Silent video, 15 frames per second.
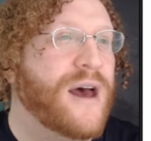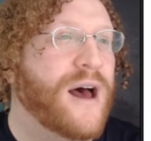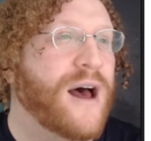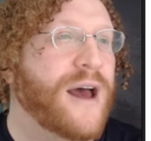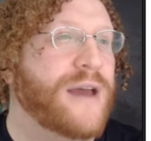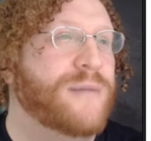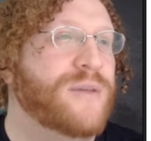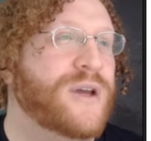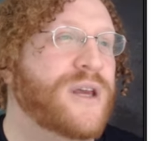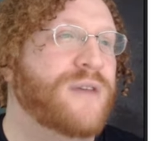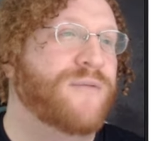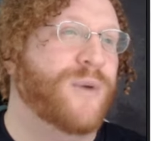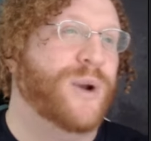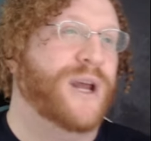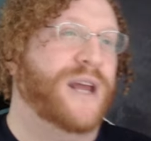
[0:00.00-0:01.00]
I am
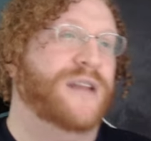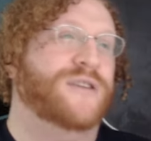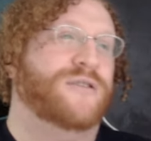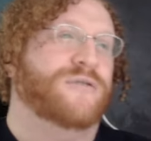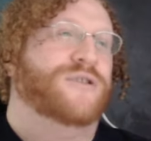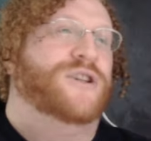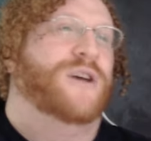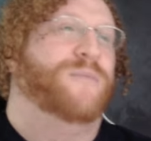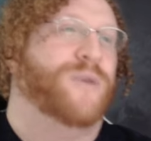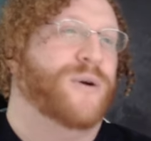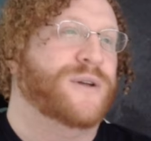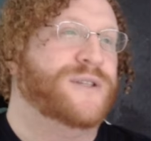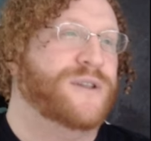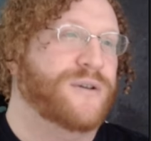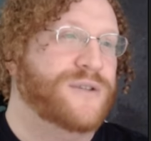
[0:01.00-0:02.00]
looking for an internship
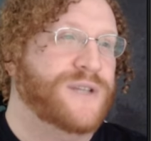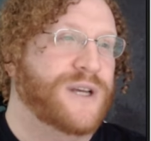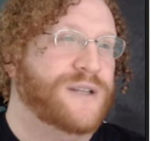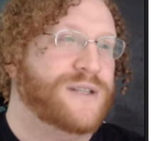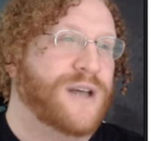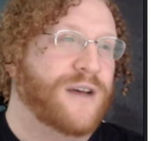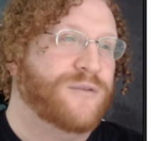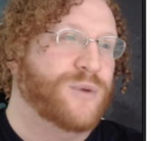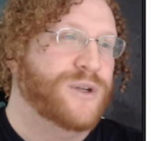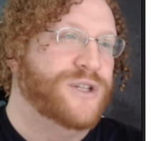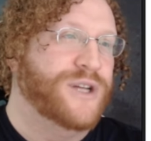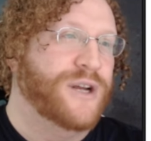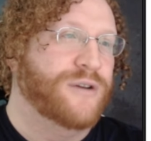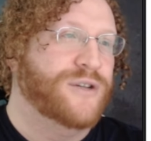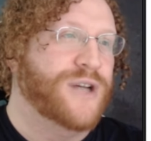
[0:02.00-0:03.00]
or associate software
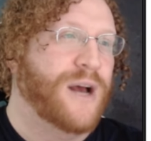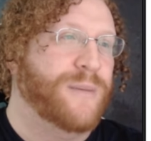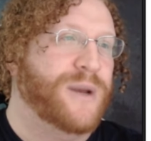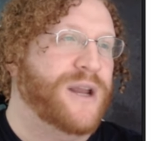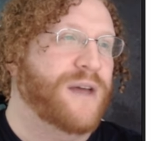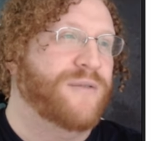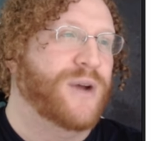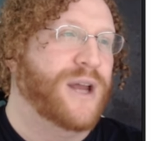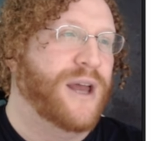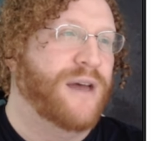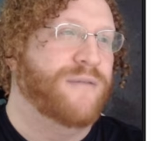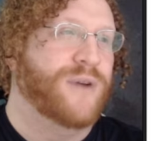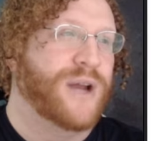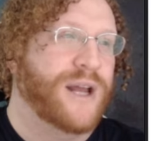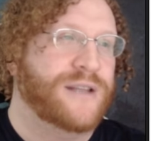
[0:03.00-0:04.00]
engineer job. I never
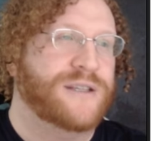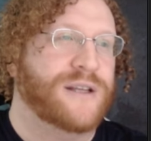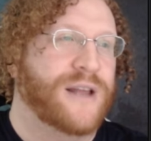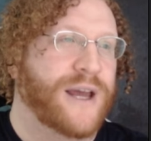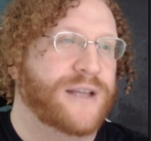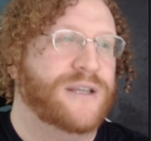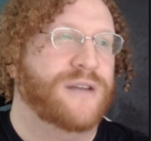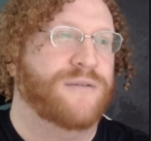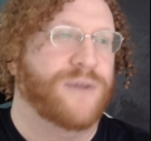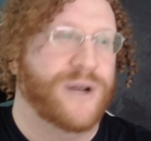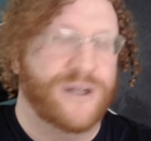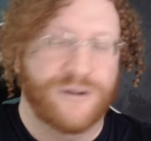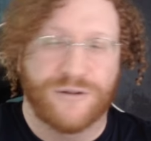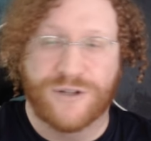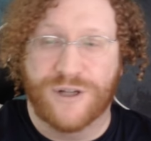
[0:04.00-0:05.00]
ever get selected
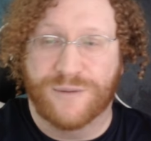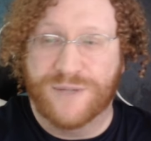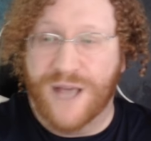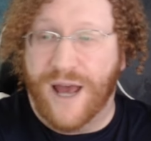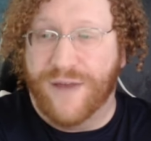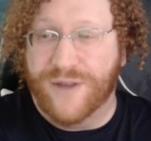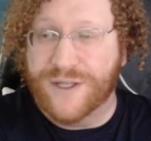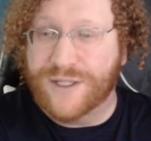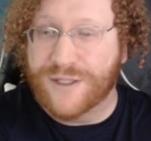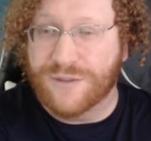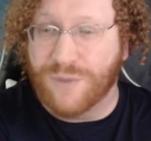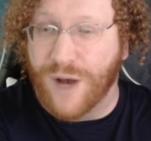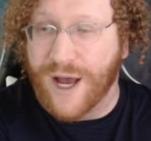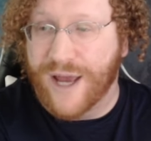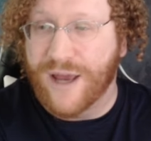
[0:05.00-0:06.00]
for internships. Yeah, this is
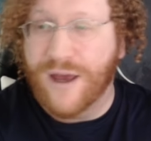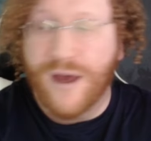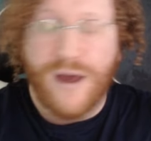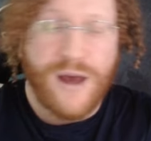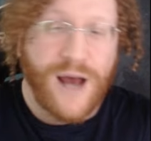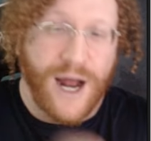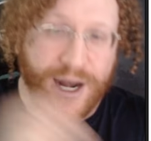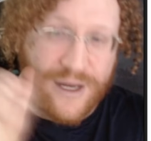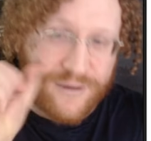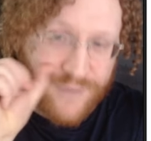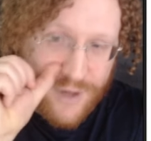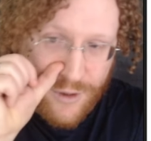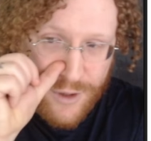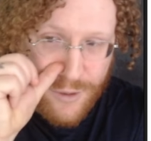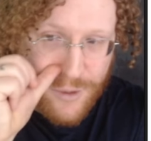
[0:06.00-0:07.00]
why. I didn't
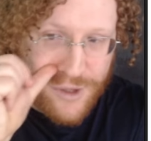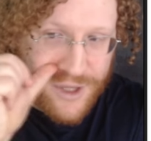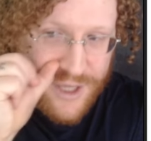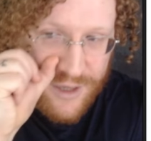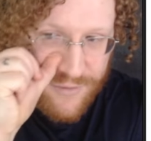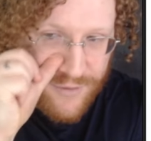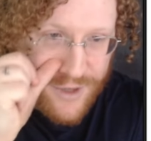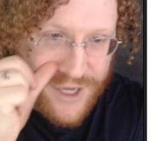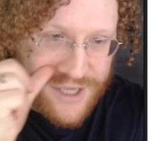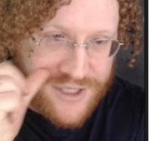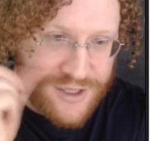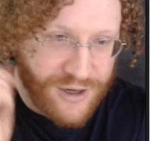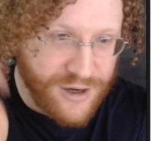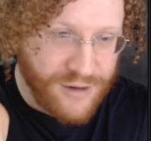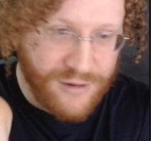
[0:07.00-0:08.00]
even know you were looking for an
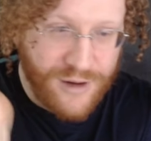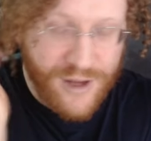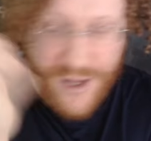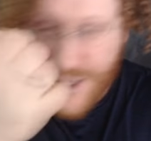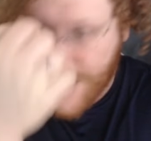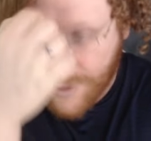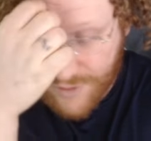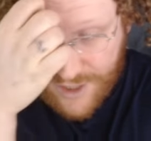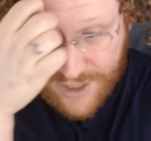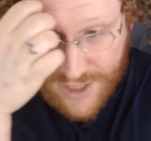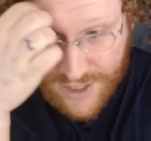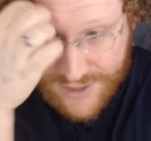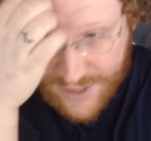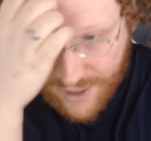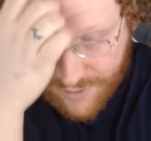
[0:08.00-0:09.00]
intern. You did
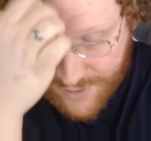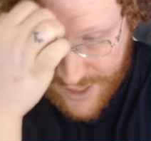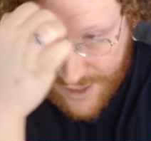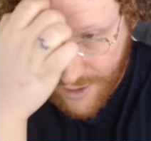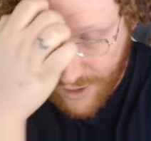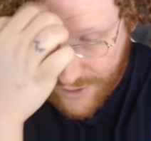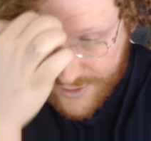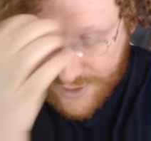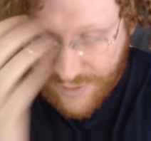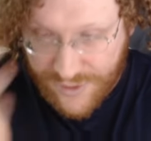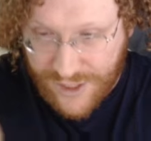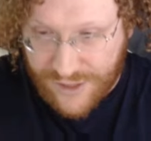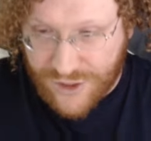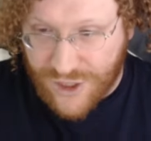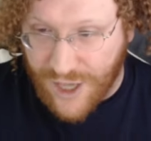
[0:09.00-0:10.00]
not tell me. Also,
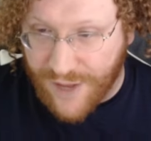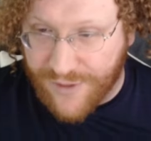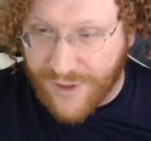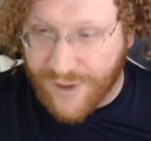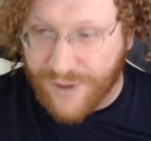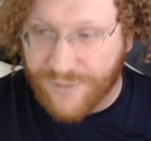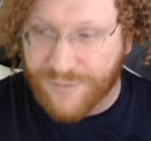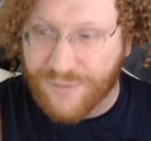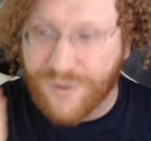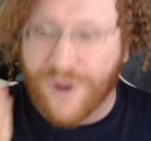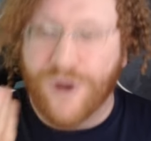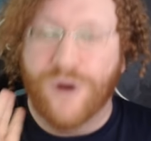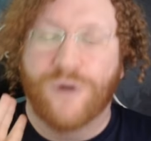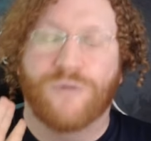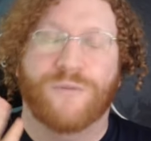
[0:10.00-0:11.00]
the
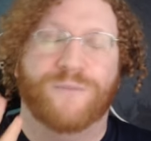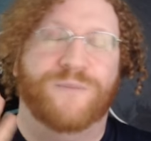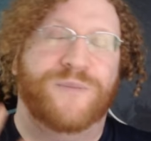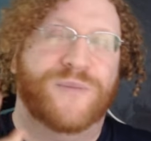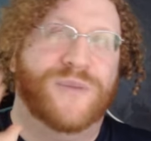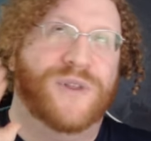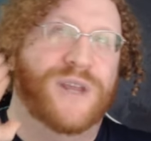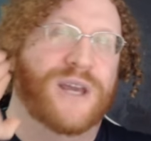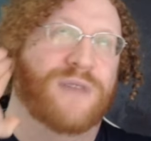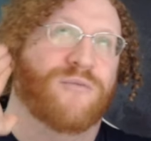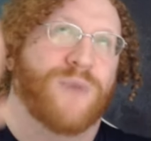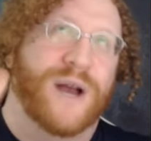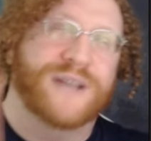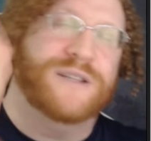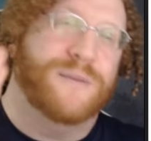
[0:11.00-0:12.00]

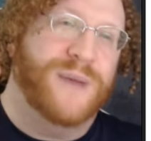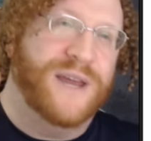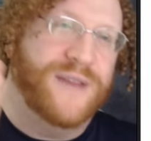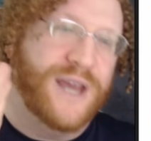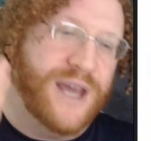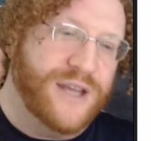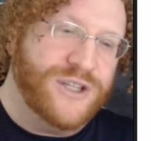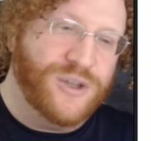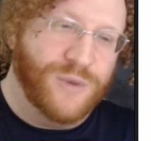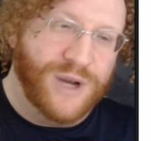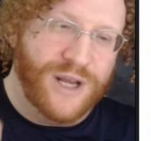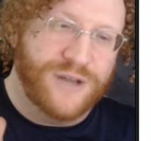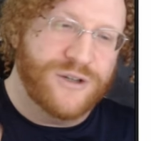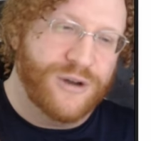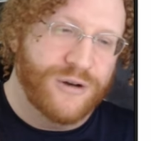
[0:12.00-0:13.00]
resume that gets you
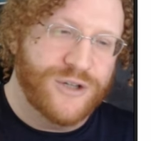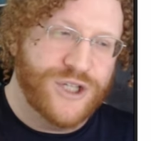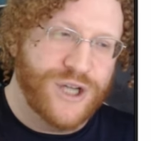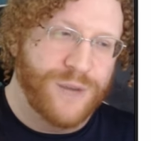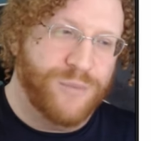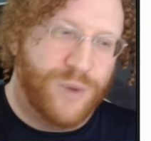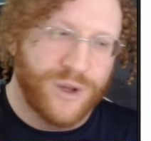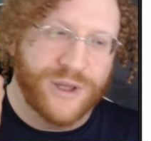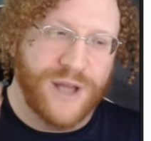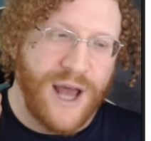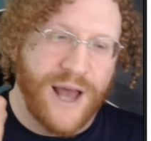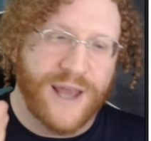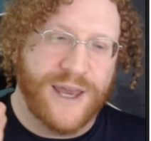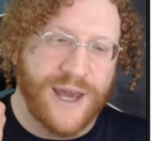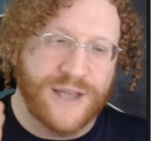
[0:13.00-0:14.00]
an internship will
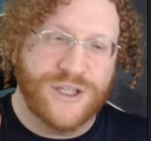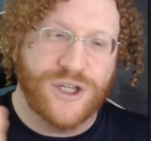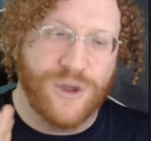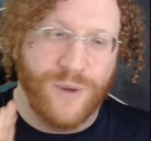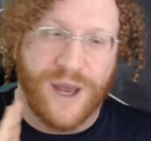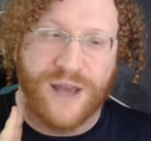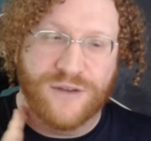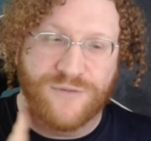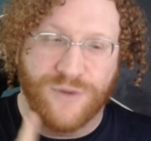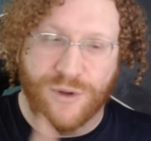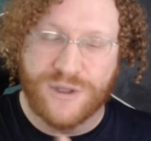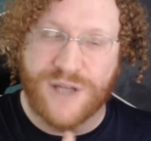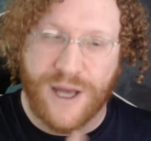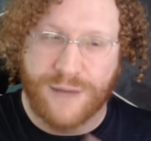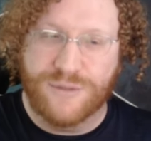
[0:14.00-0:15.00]
not get you a
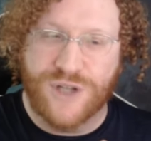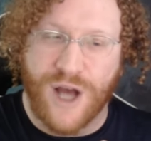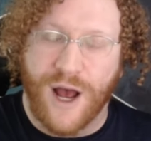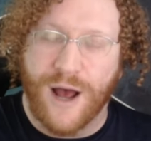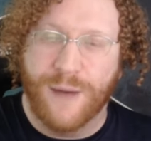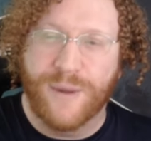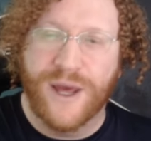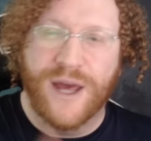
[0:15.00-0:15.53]
full-time job,